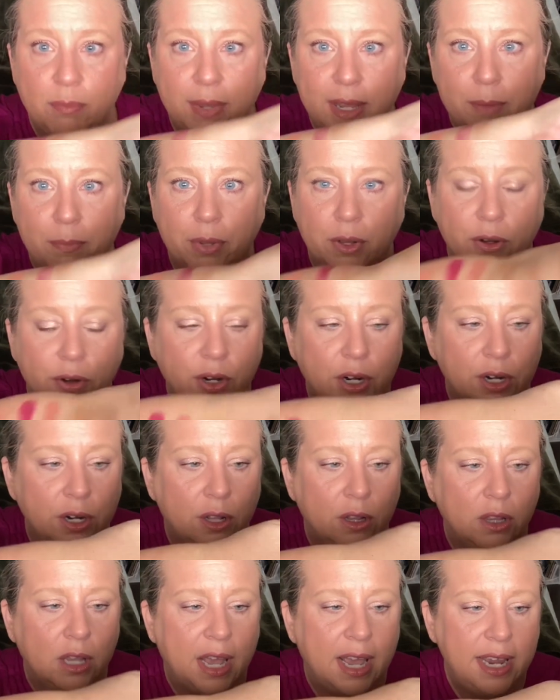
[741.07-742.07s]
people are
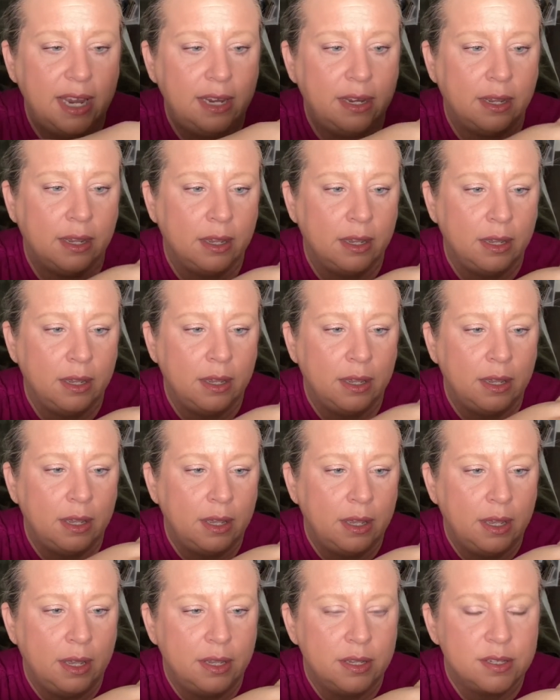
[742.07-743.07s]
gonna like.
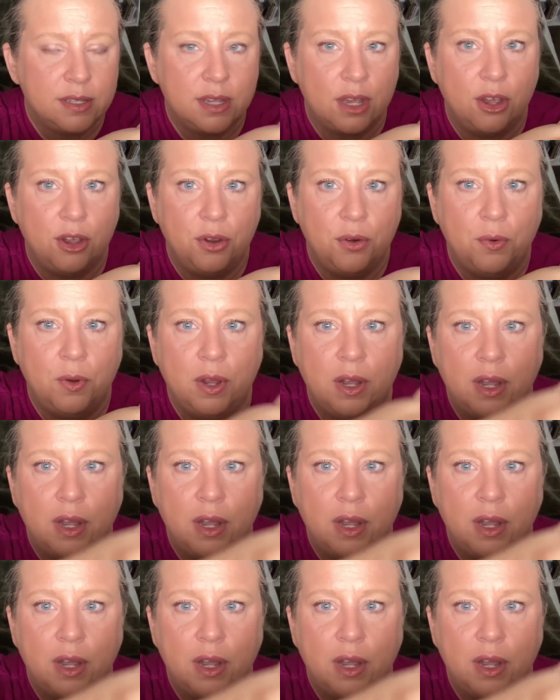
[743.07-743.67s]
So